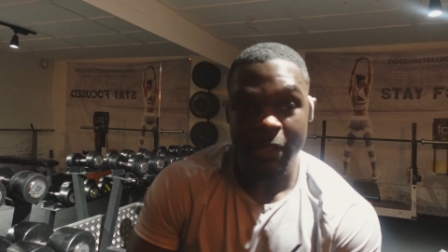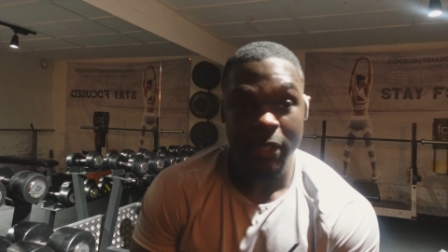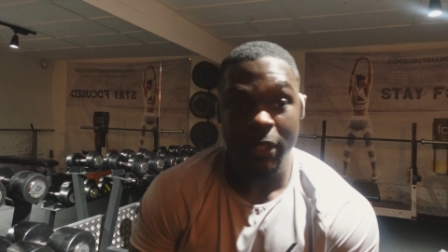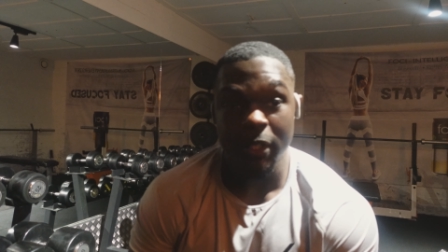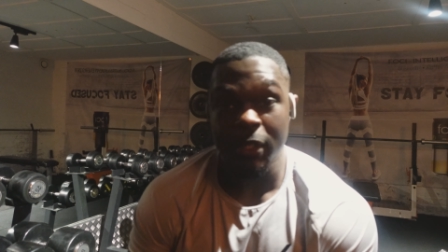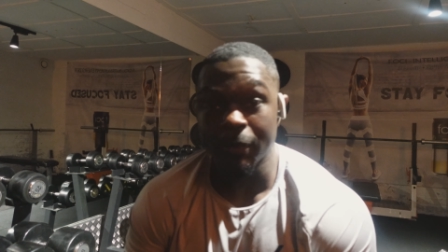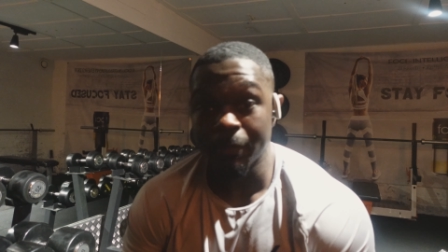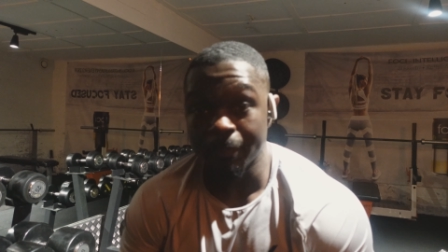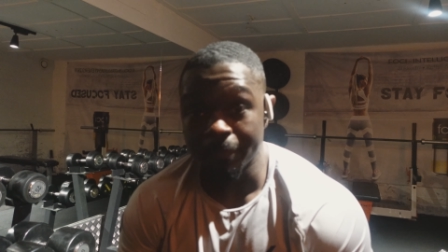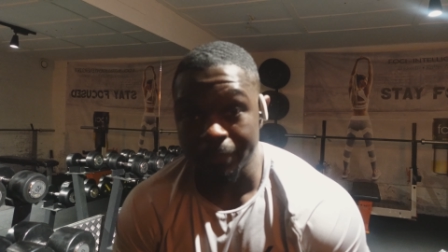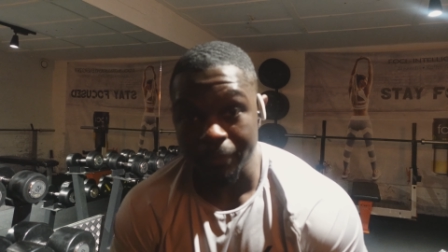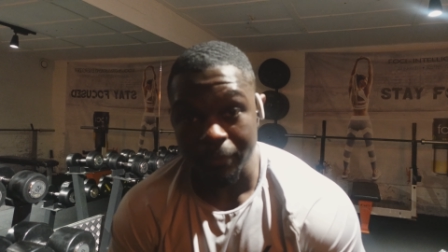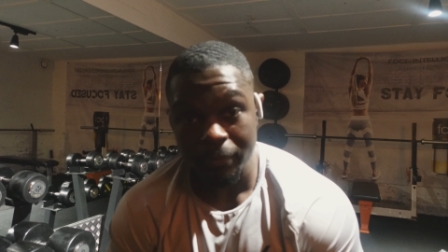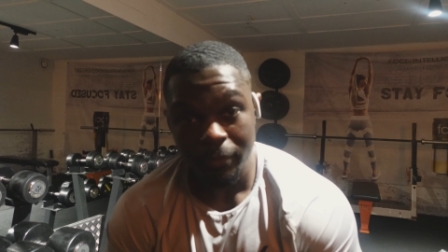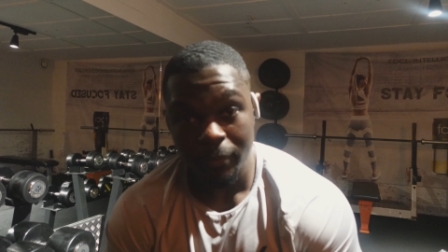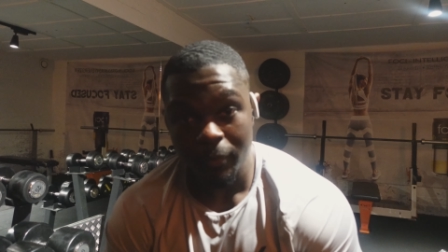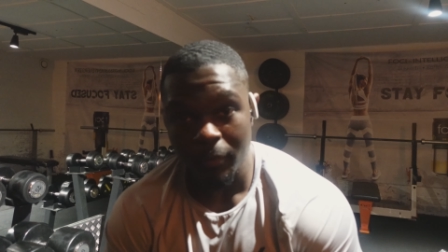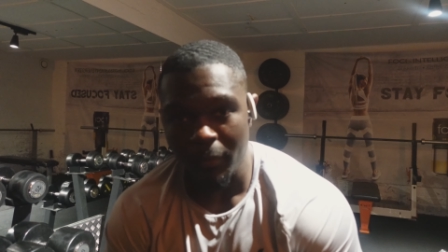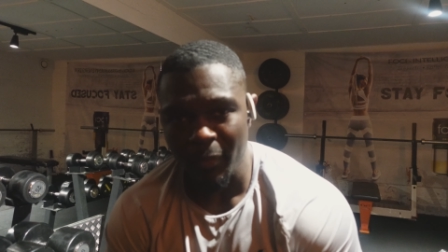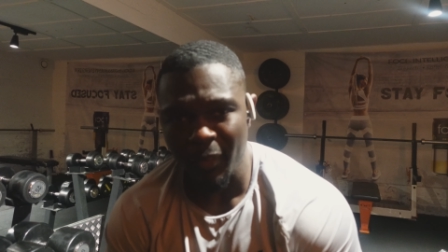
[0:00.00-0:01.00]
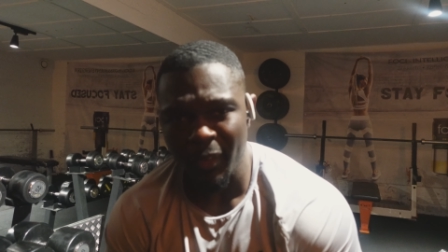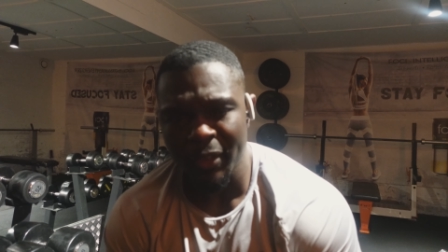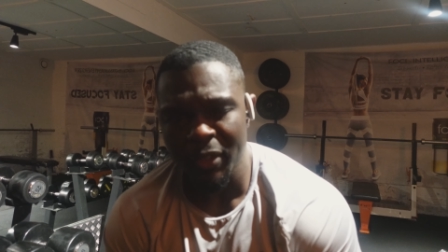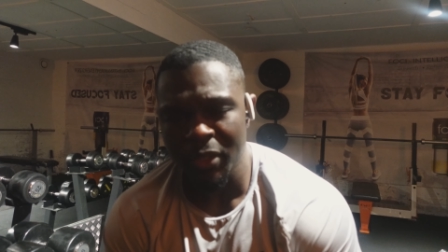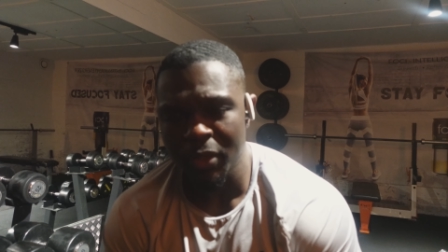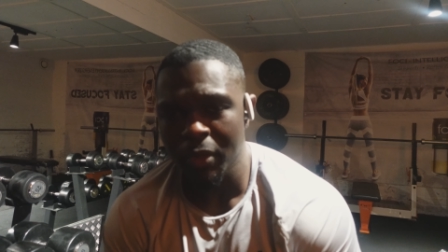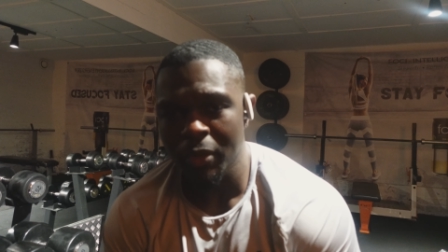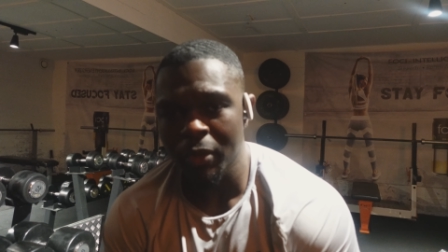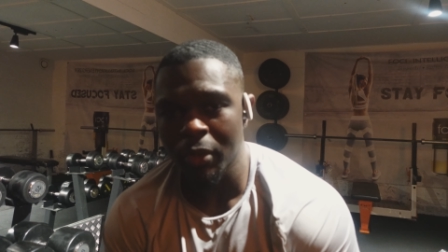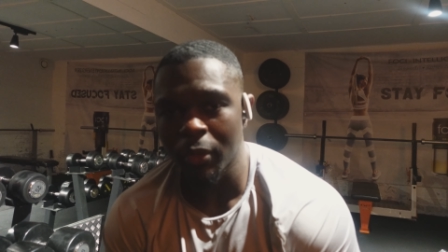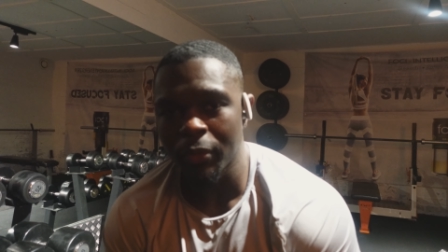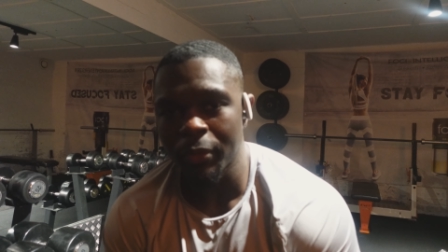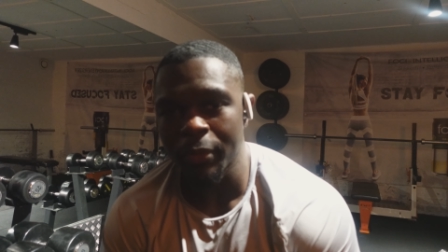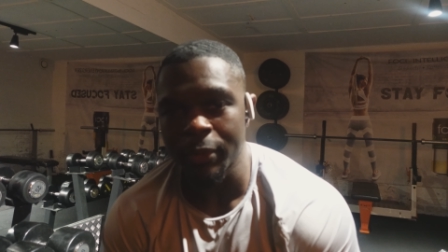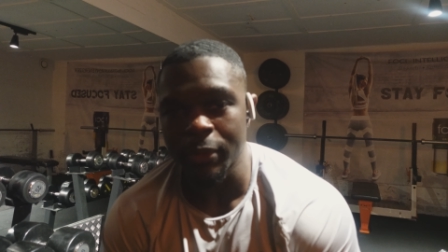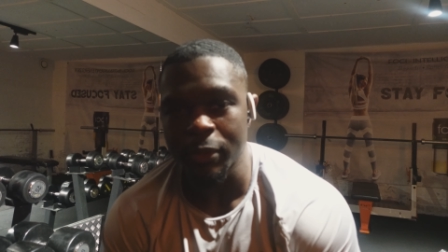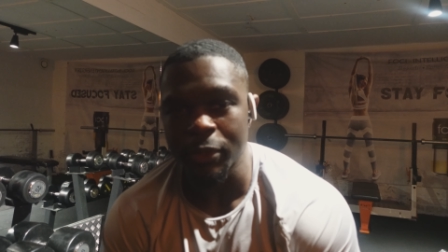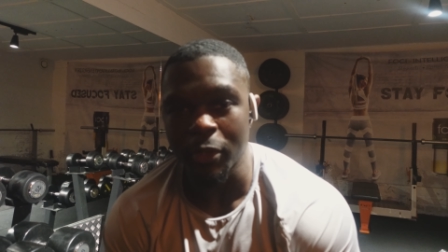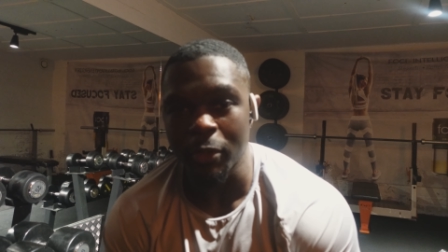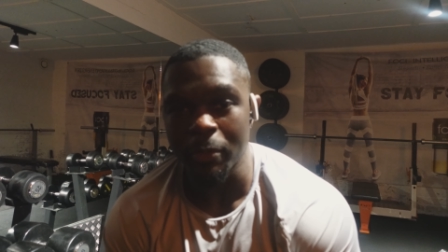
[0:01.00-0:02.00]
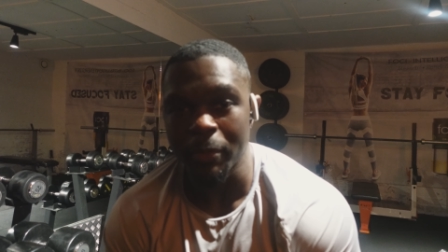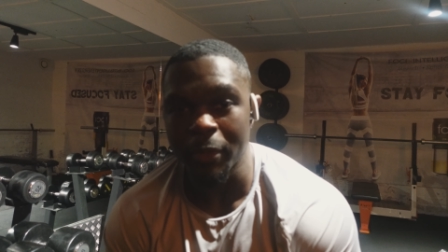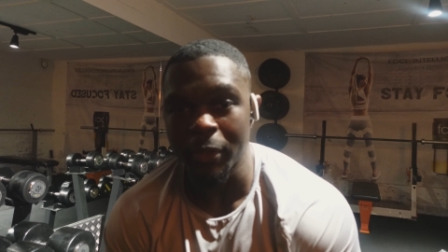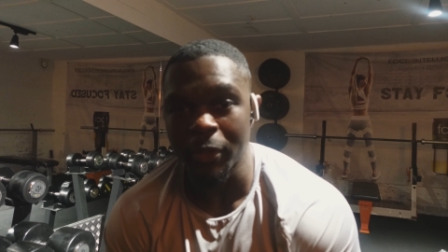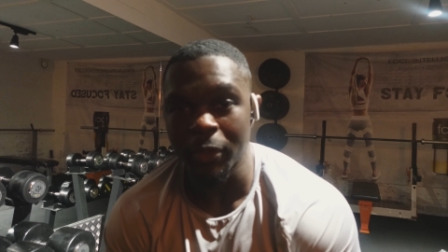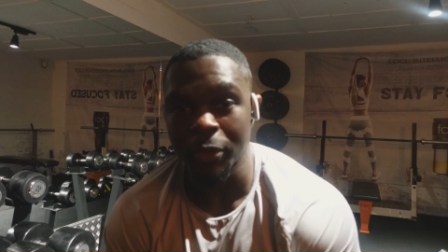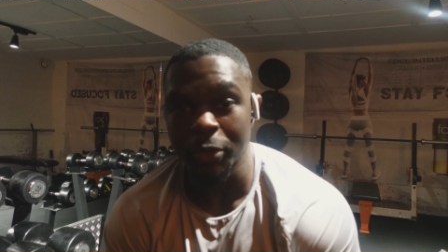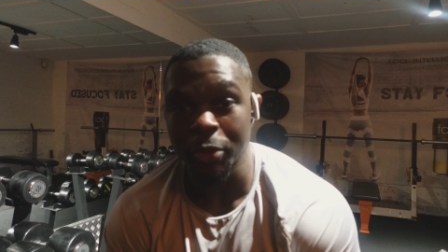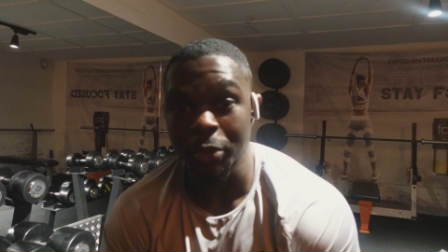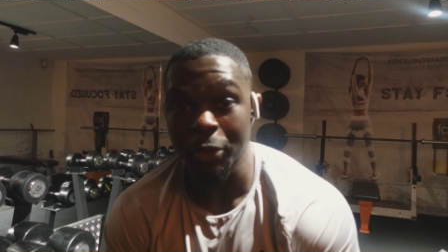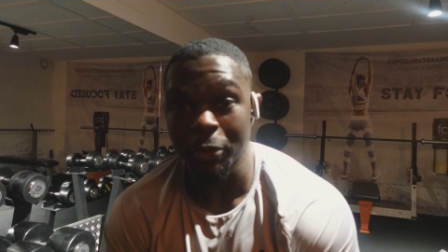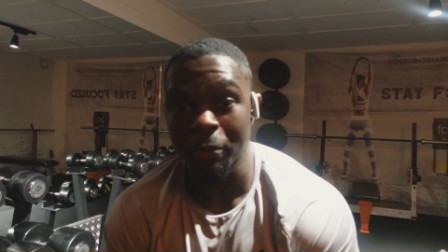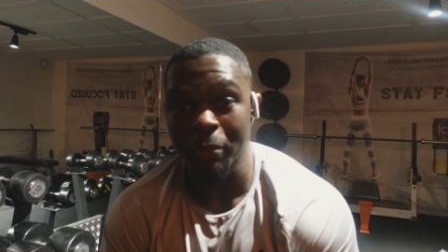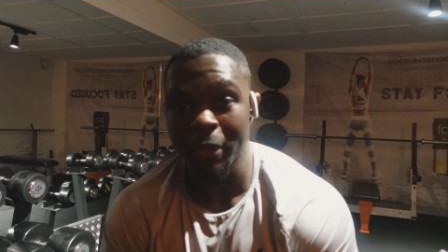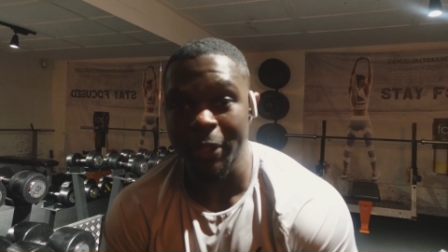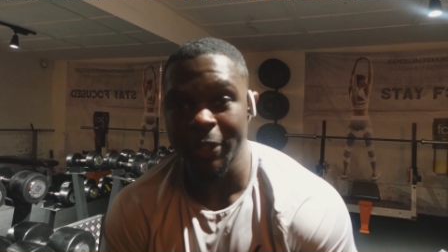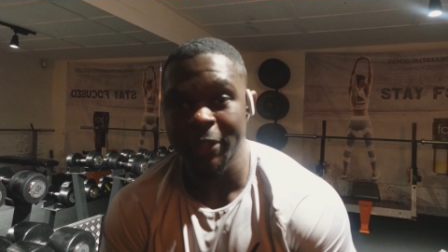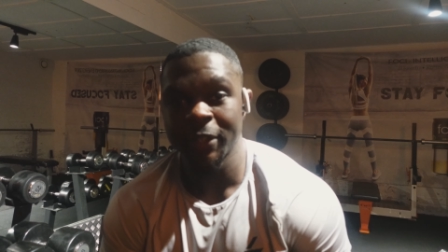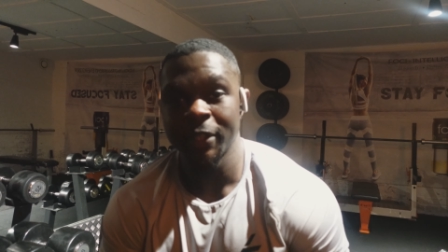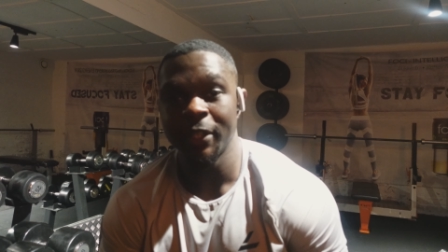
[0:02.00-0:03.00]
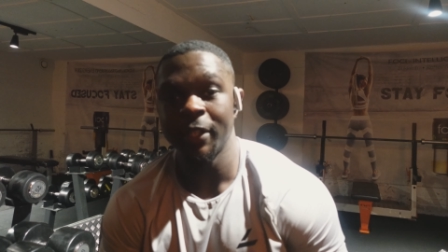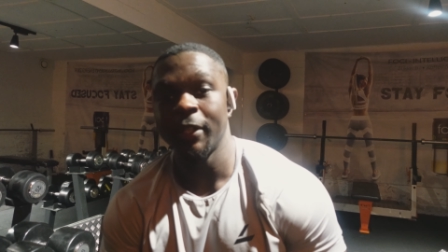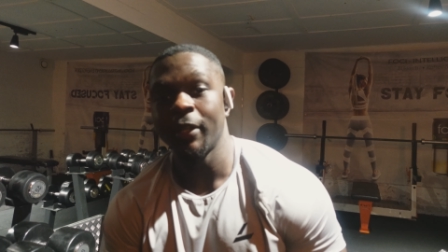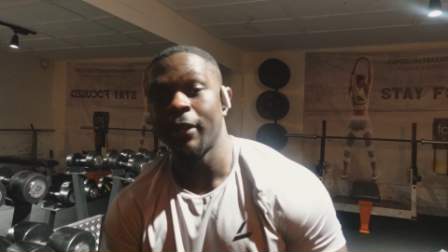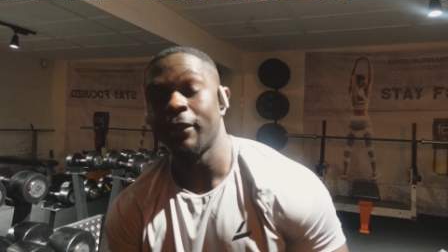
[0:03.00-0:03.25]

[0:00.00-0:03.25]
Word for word: City. Start off with dumbbell shoulder press today.